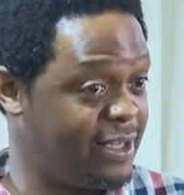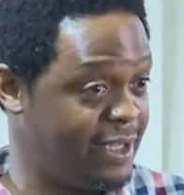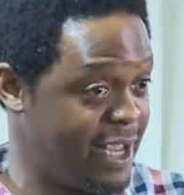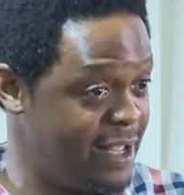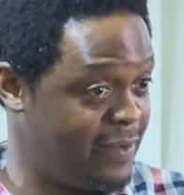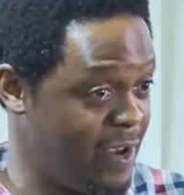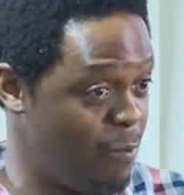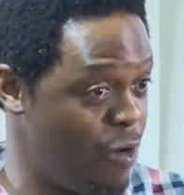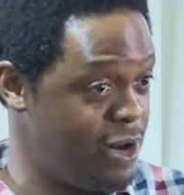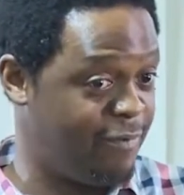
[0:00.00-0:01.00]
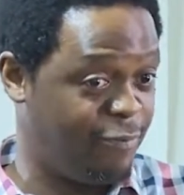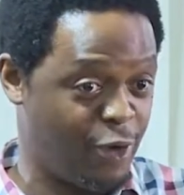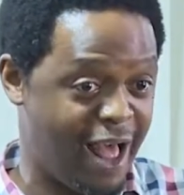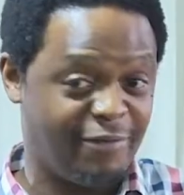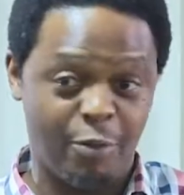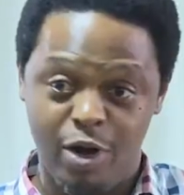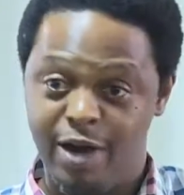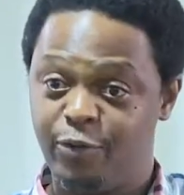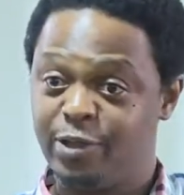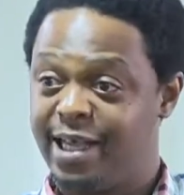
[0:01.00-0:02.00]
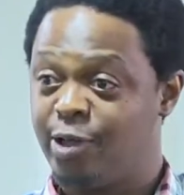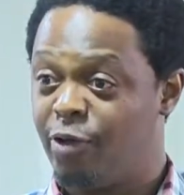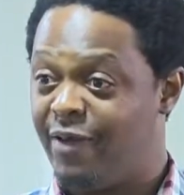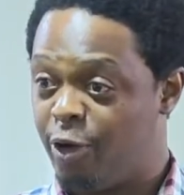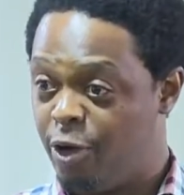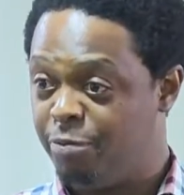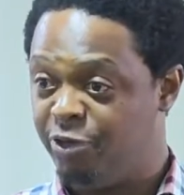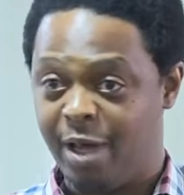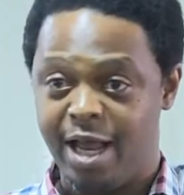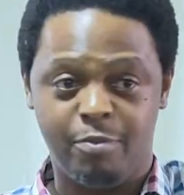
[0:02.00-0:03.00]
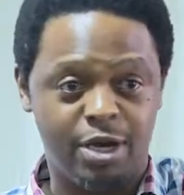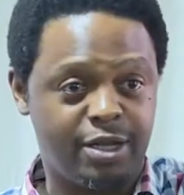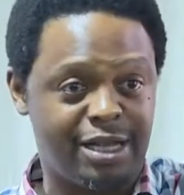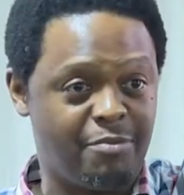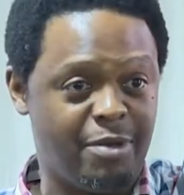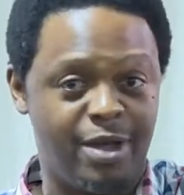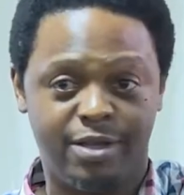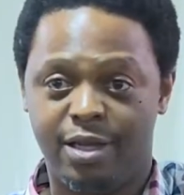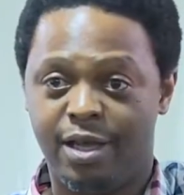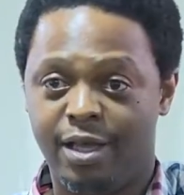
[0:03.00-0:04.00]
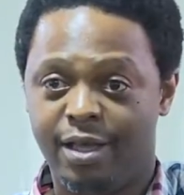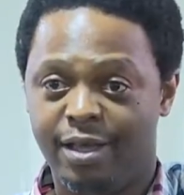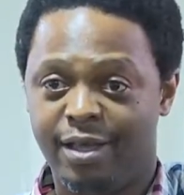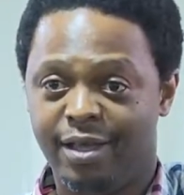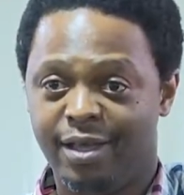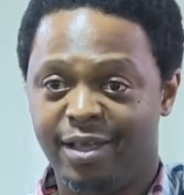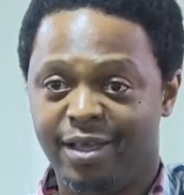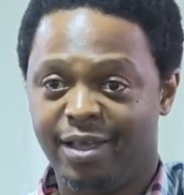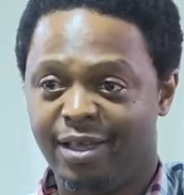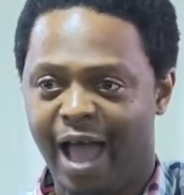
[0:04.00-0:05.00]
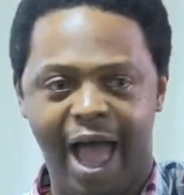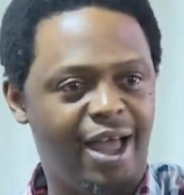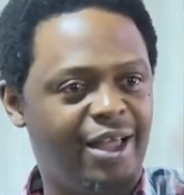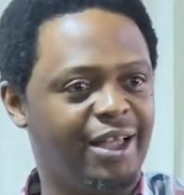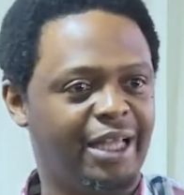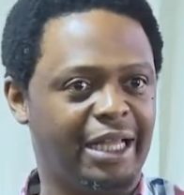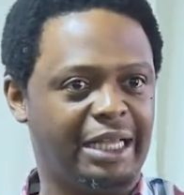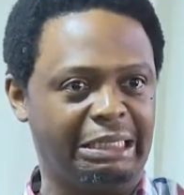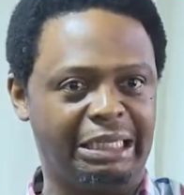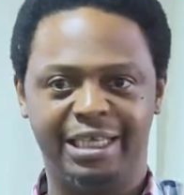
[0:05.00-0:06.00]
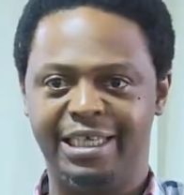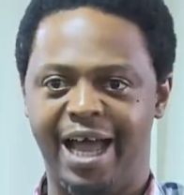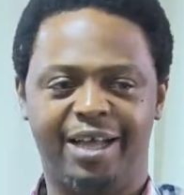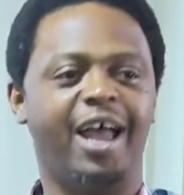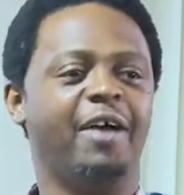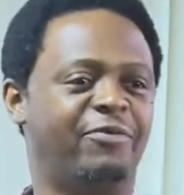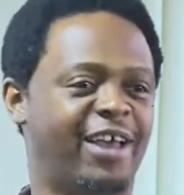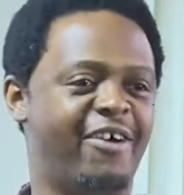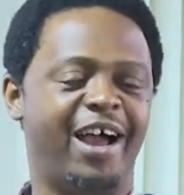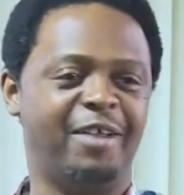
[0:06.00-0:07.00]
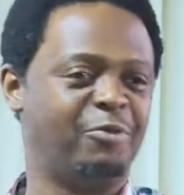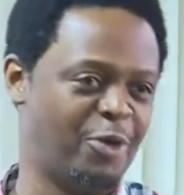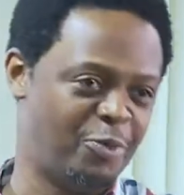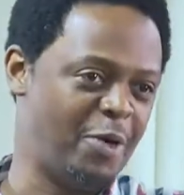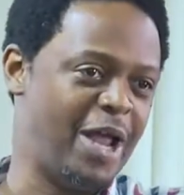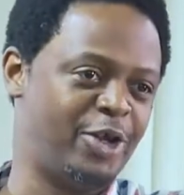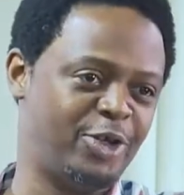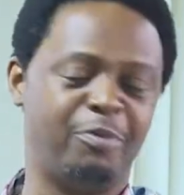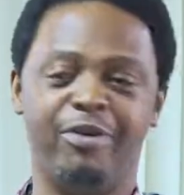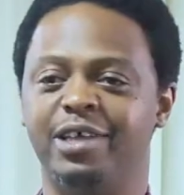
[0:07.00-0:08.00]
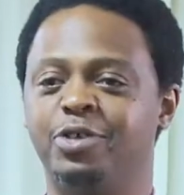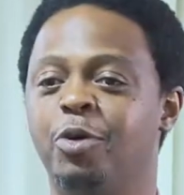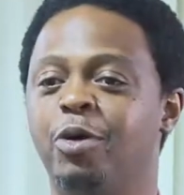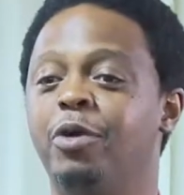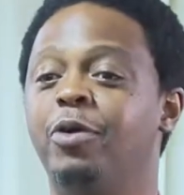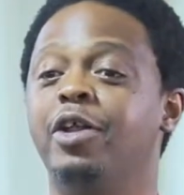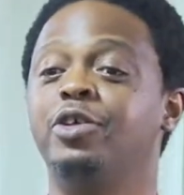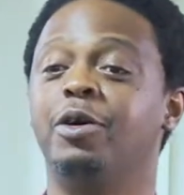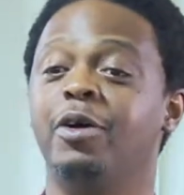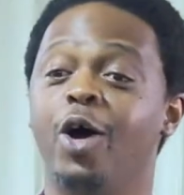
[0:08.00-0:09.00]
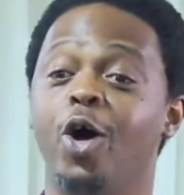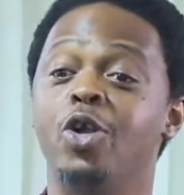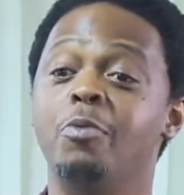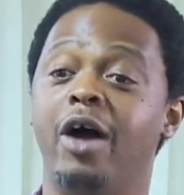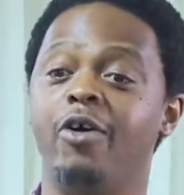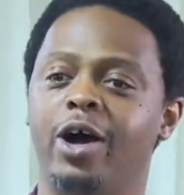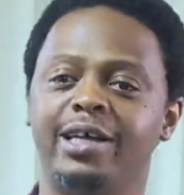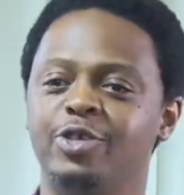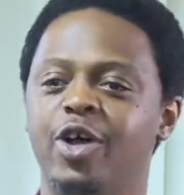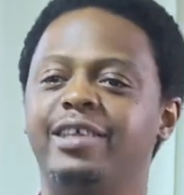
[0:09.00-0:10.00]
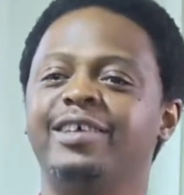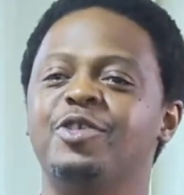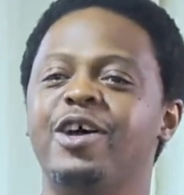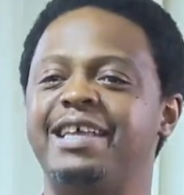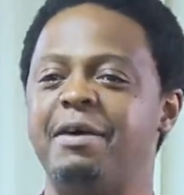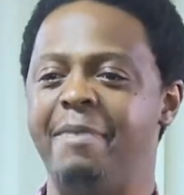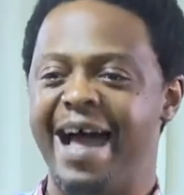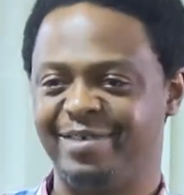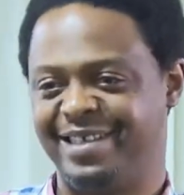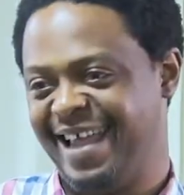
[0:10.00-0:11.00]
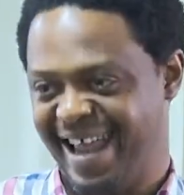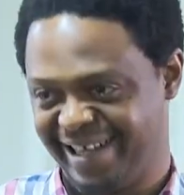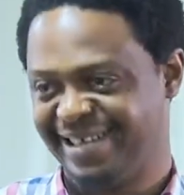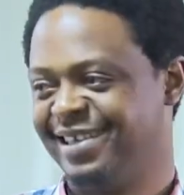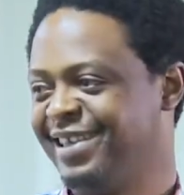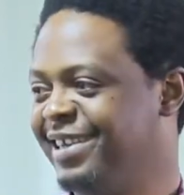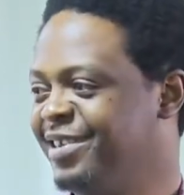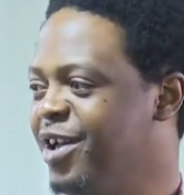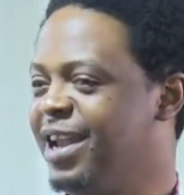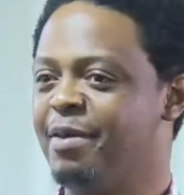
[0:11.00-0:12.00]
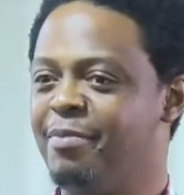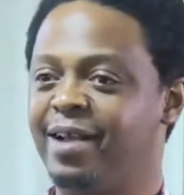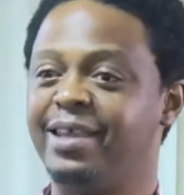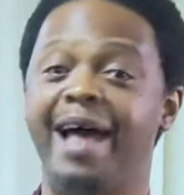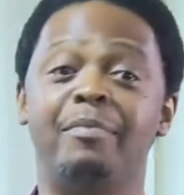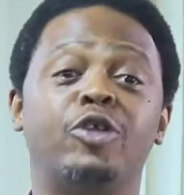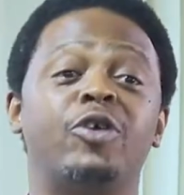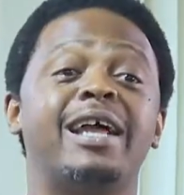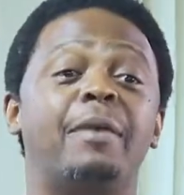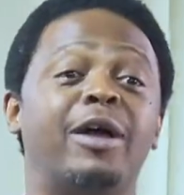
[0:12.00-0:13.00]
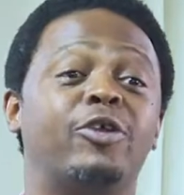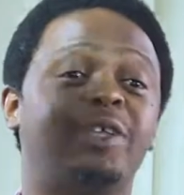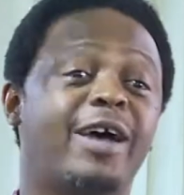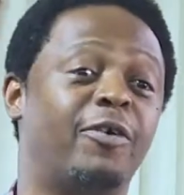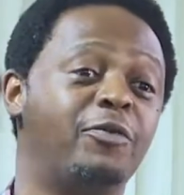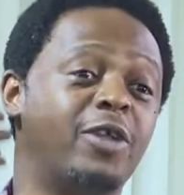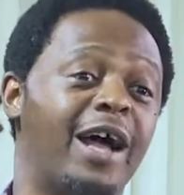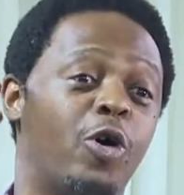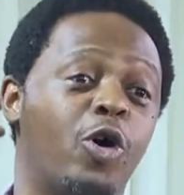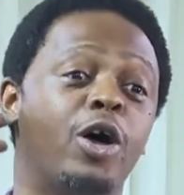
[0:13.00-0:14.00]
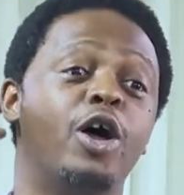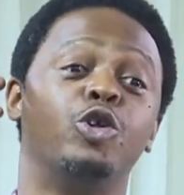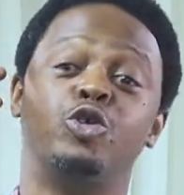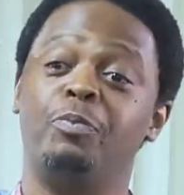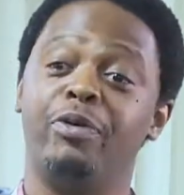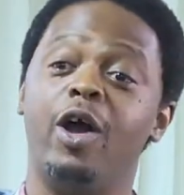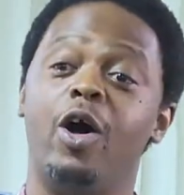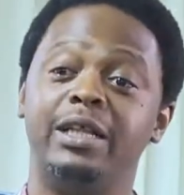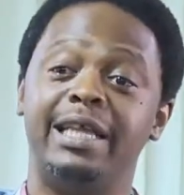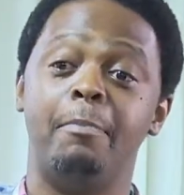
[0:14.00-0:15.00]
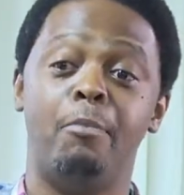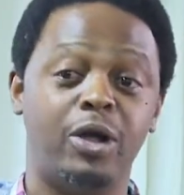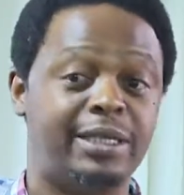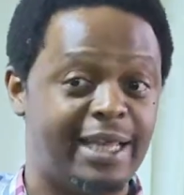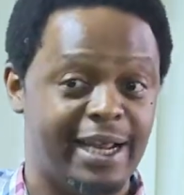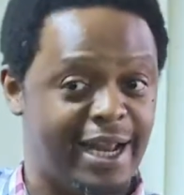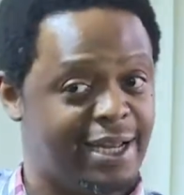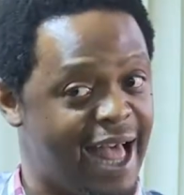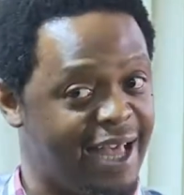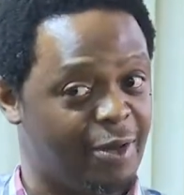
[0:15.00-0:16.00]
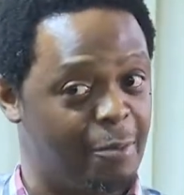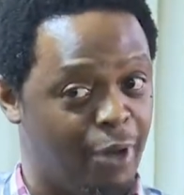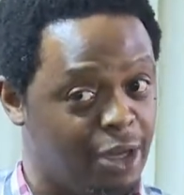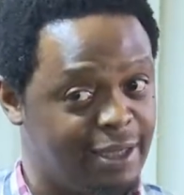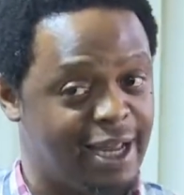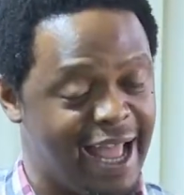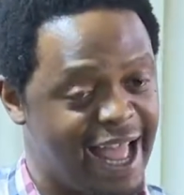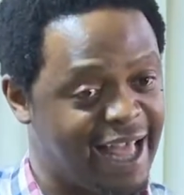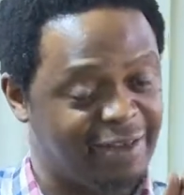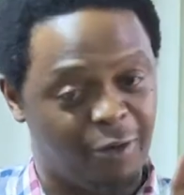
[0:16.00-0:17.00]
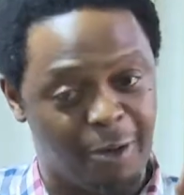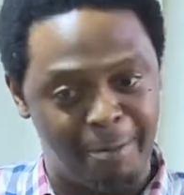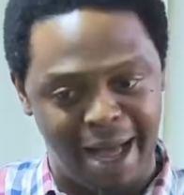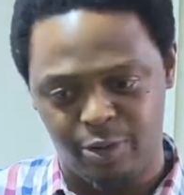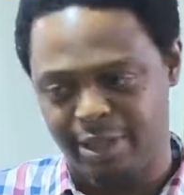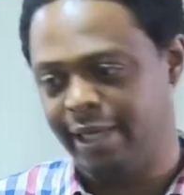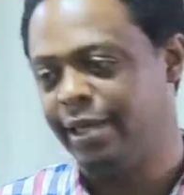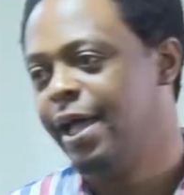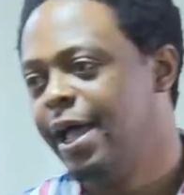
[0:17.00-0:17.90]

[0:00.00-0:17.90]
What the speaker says: It's a wonderful, you have a wonderful sense of accomplishment. Anybody climb a mountain here? Ah, yeah, Sarah, we're not surprised. Don't worry, we're not surprised. Olumo Rock is not a mountain. It's not a mountain. I'm not talking about those of you that go to pray on the mountain. I didn't ask a mountain, I asked for a mountain.